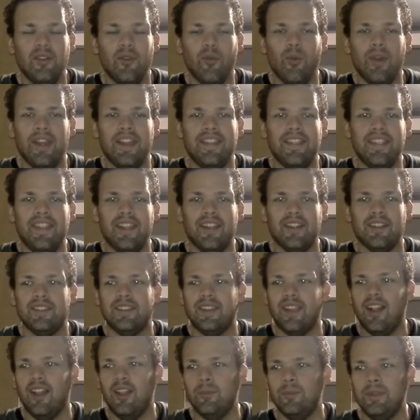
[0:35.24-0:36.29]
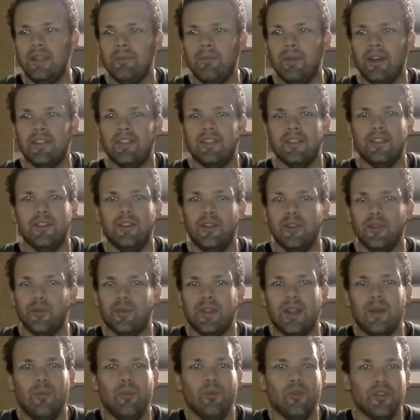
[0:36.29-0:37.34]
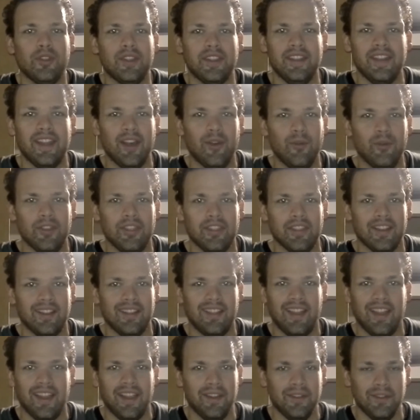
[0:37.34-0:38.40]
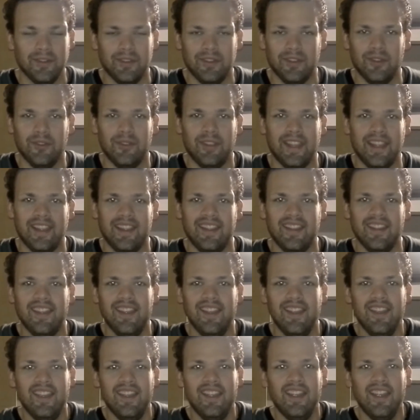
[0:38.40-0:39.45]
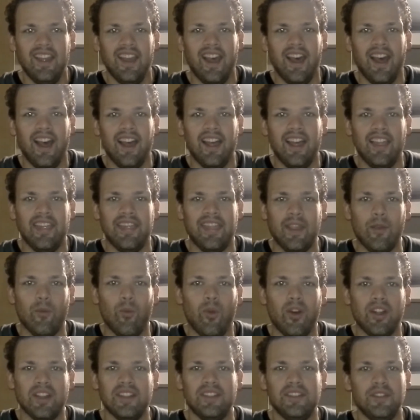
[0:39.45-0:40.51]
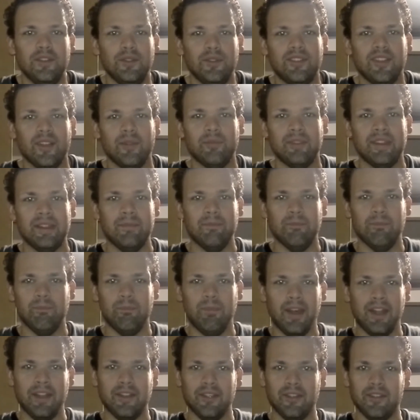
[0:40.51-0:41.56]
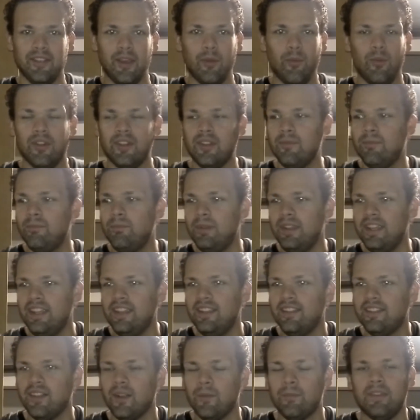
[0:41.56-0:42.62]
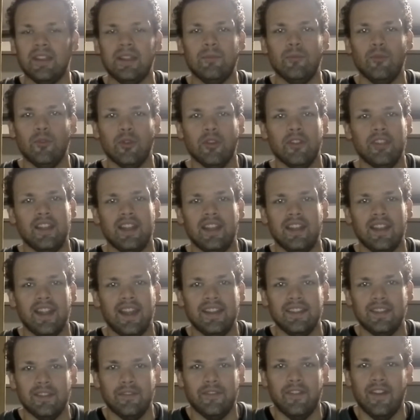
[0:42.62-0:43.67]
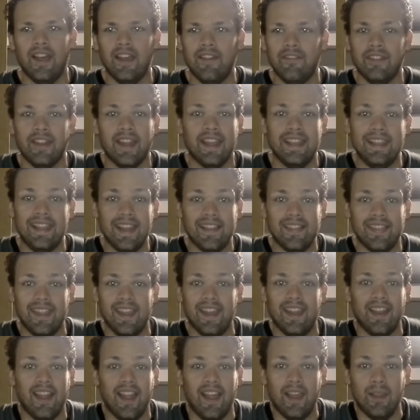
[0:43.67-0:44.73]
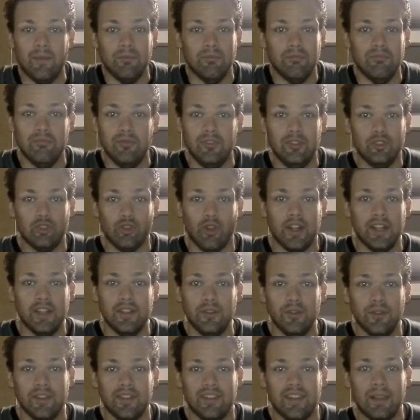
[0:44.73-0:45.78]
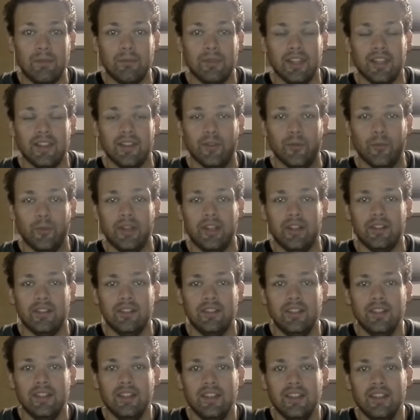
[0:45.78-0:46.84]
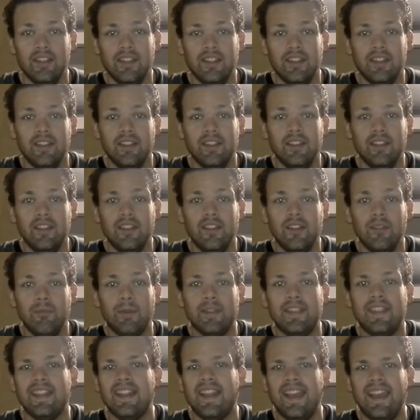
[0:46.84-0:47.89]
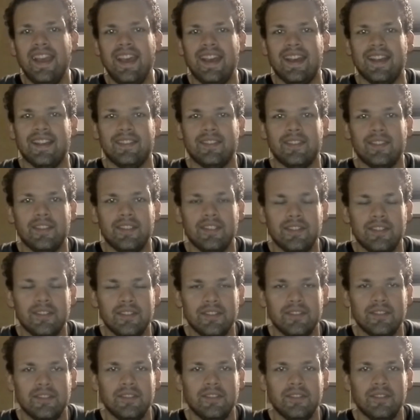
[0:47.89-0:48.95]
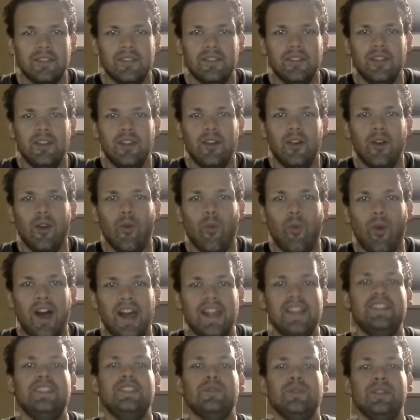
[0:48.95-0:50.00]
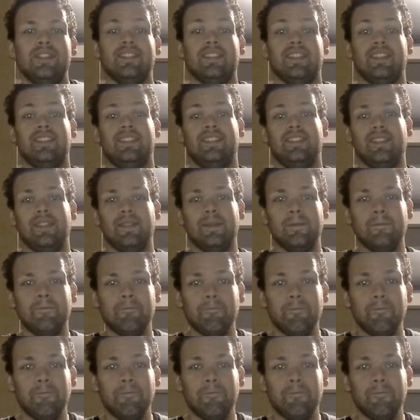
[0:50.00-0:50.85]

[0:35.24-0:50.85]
when they're telling me about their goals when I'm working out with a client or two, they they want to do something better. They want to be something more than a 9 to 5 and I get that. I'm trying to do the same thing as well. But then I ask, why do you exist?